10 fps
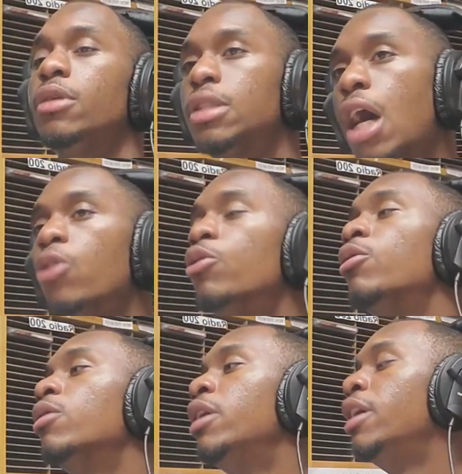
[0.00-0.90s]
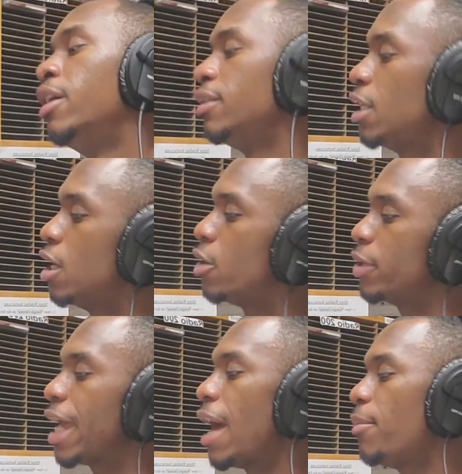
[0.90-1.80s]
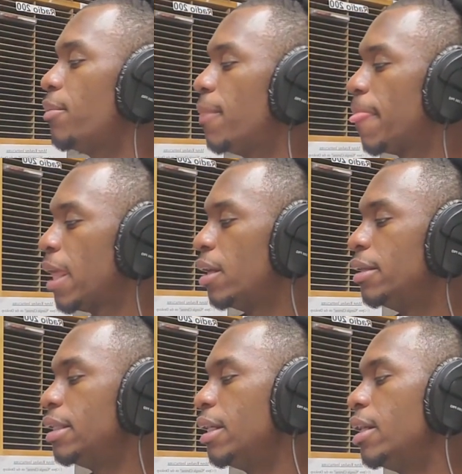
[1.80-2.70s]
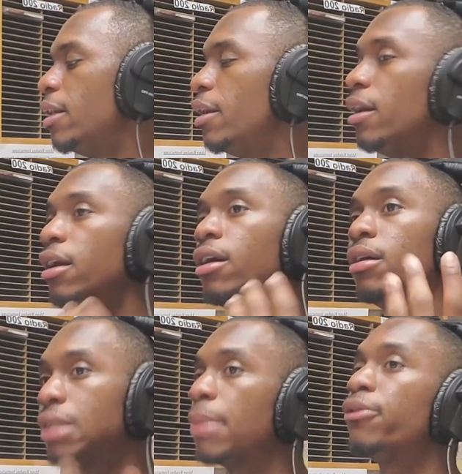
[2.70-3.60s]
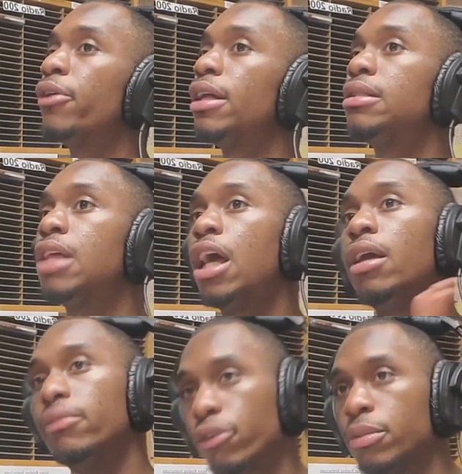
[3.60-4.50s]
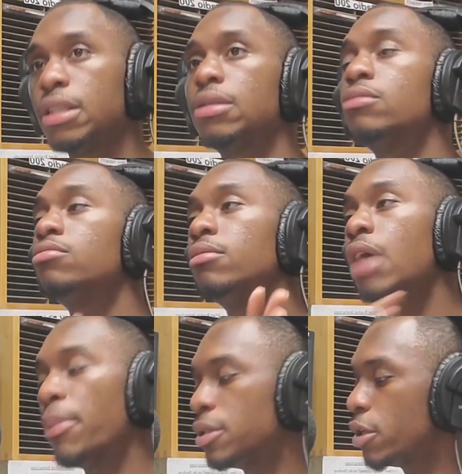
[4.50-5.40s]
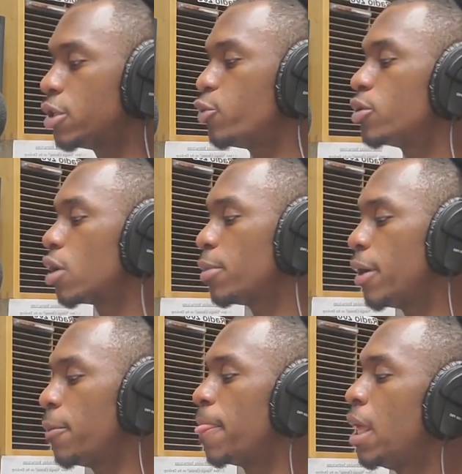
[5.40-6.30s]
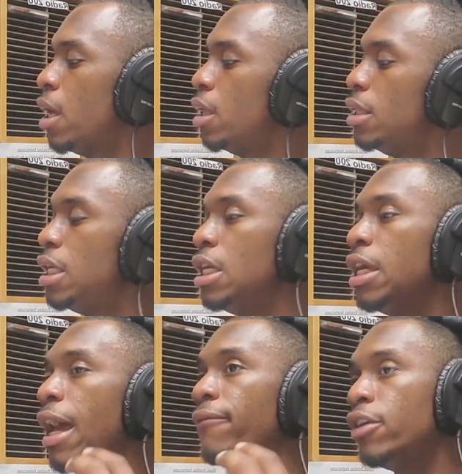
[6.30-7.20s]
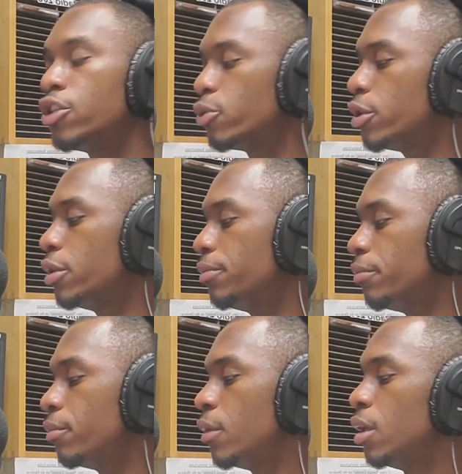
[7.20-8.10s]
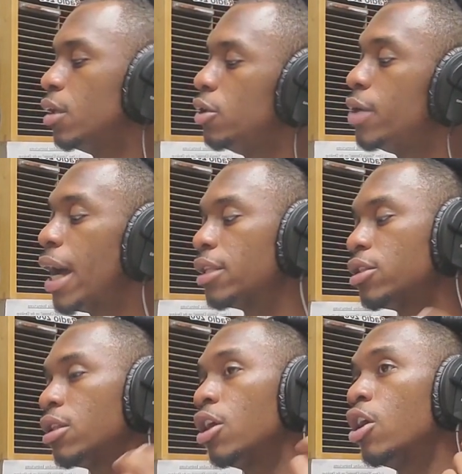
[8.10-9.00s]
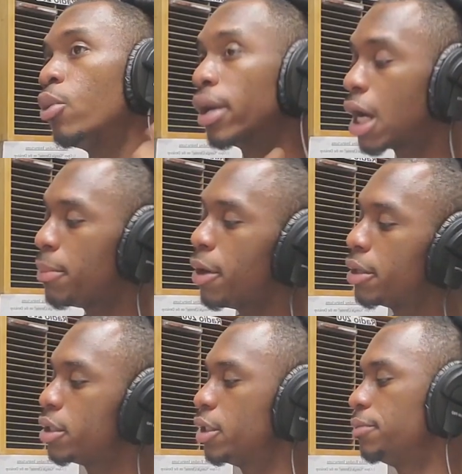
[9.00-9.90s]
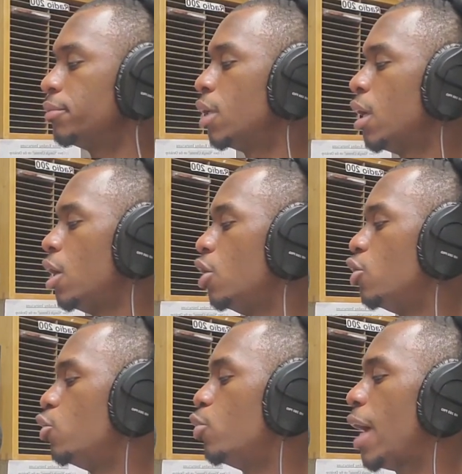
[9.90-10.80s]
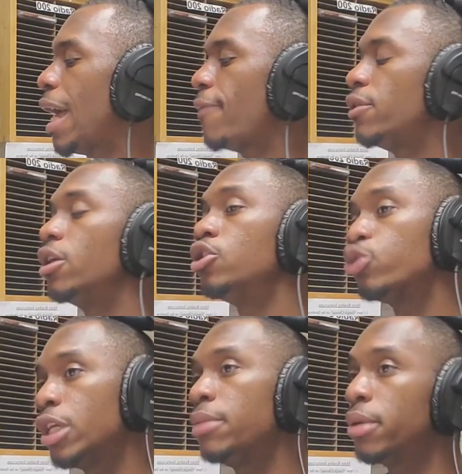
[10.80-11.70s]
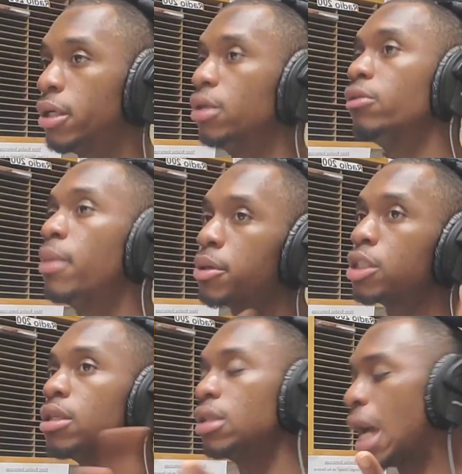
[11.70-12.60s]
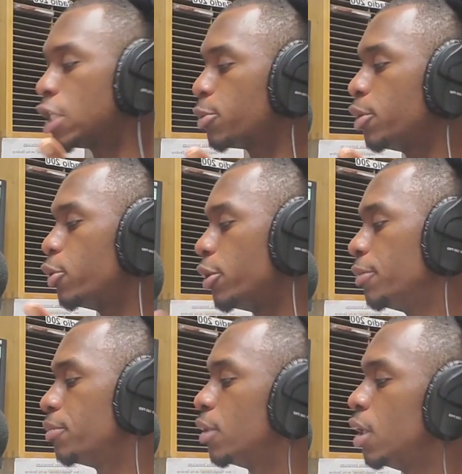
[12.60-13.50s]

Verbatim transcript: So, to recap, the type of friends that from this episode that you want to talk about: the adventurer, you got the workout partner, you have the dreamer. Remember, entrepreneur.